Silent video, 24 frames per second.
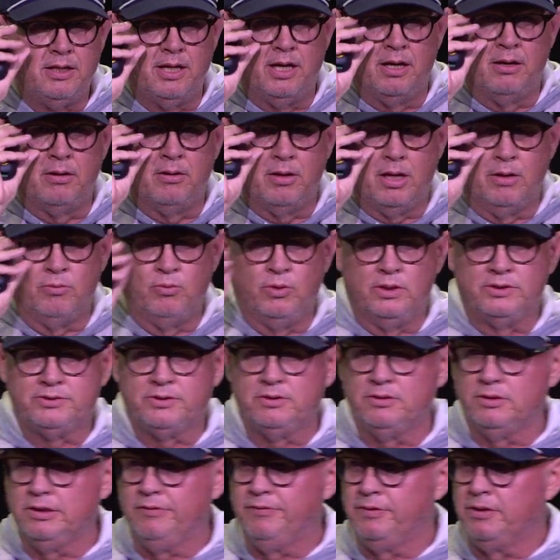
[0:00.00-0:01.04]
Now, I
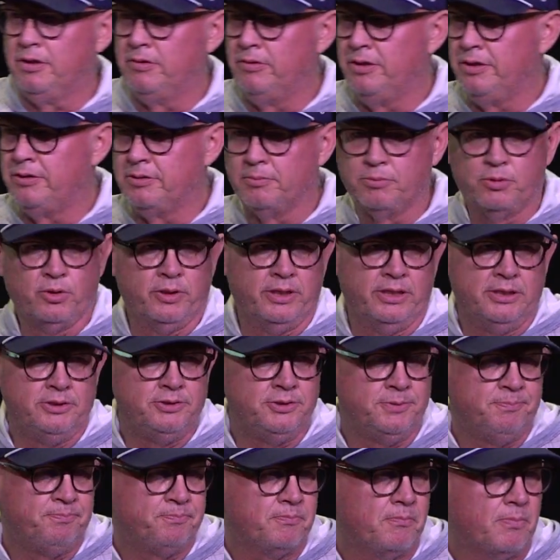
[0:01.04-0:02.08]
wasn't living underneath a
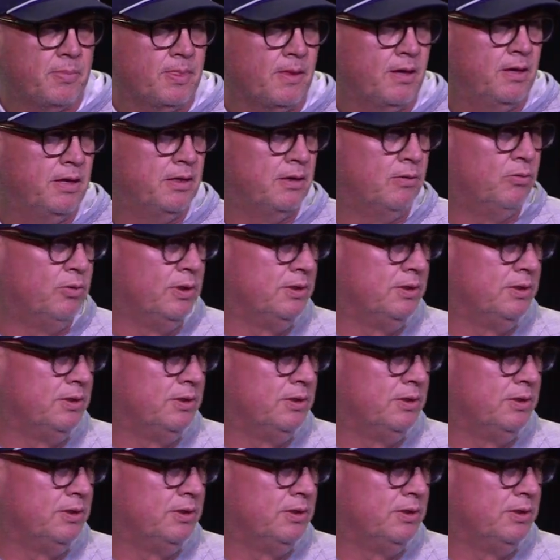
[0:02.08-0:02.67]
bridge, and I